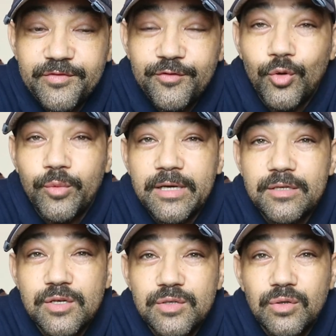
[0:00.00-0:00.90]
four
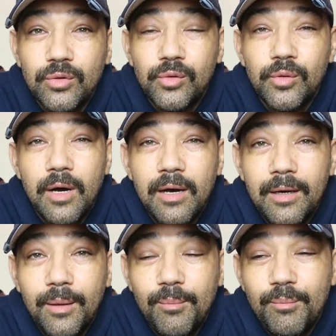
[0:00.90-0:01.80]
weeks or so,
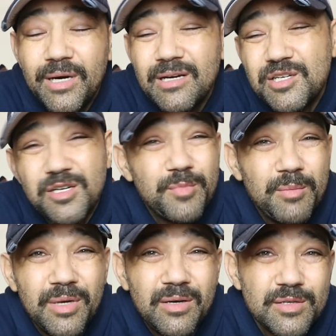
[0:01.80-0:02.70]
um, but it's just
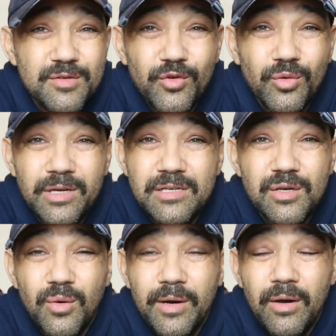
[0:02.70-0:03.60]
been because of all this
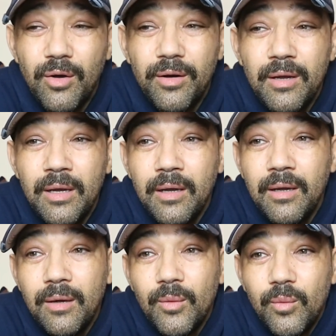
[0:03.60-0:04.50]
going on
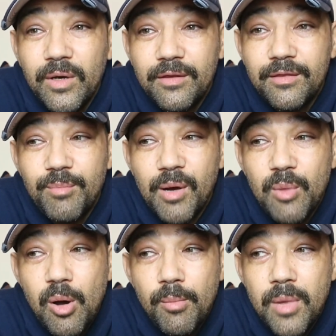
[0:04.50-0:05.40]
with my
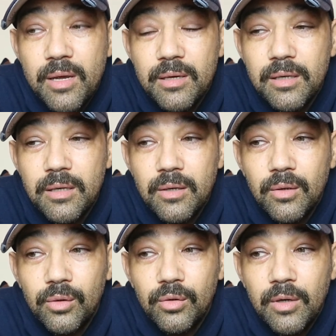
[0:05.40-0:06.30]
mom, you
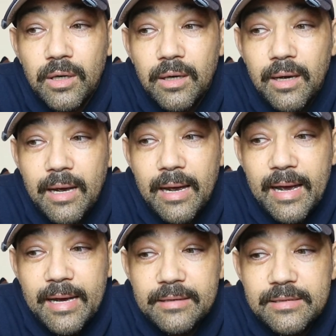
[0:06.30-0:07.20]
know,
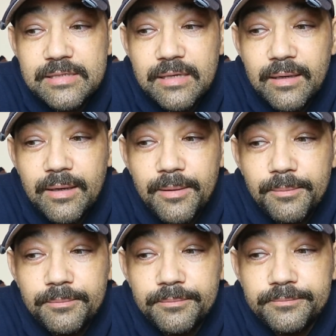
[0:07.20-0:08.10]
and
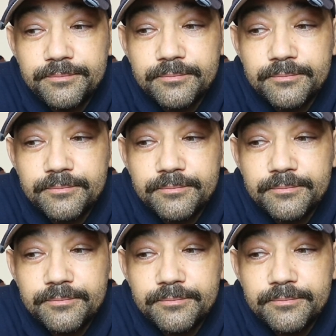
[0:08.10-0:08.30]
um,